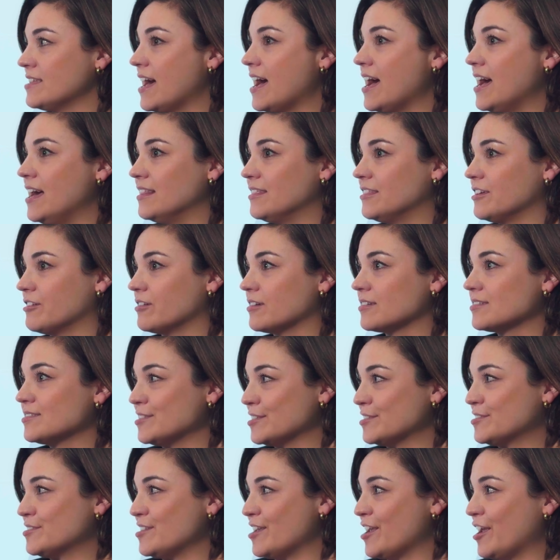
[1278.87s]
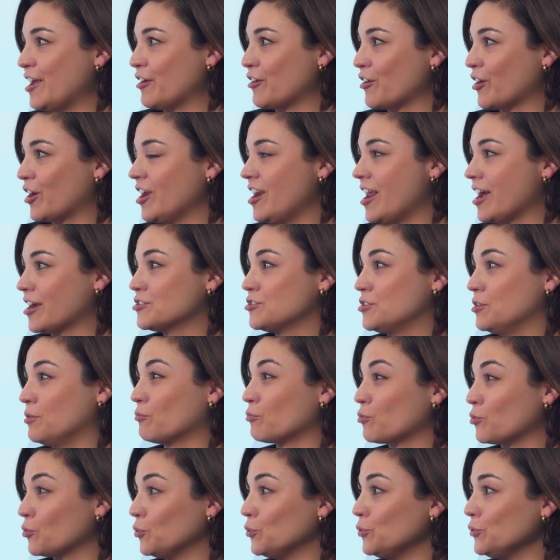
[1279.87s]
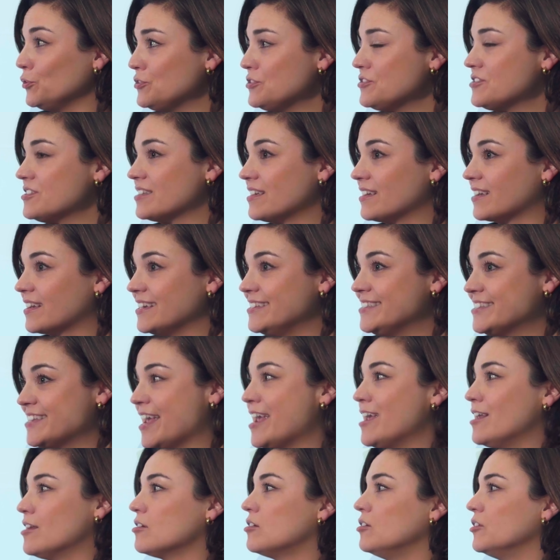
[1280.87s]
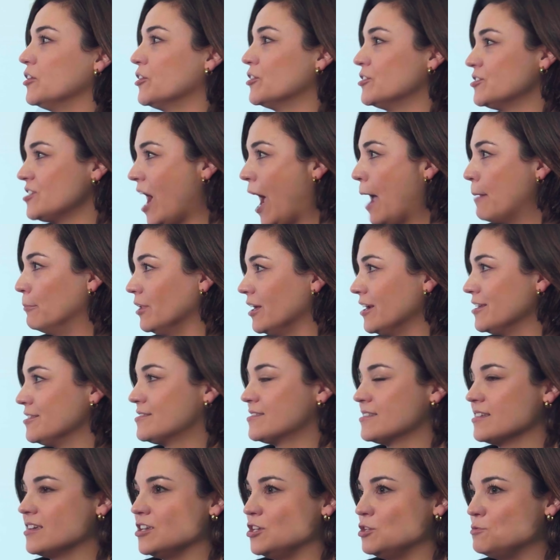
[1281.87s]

that their existing interconnection rules contain clear timelines.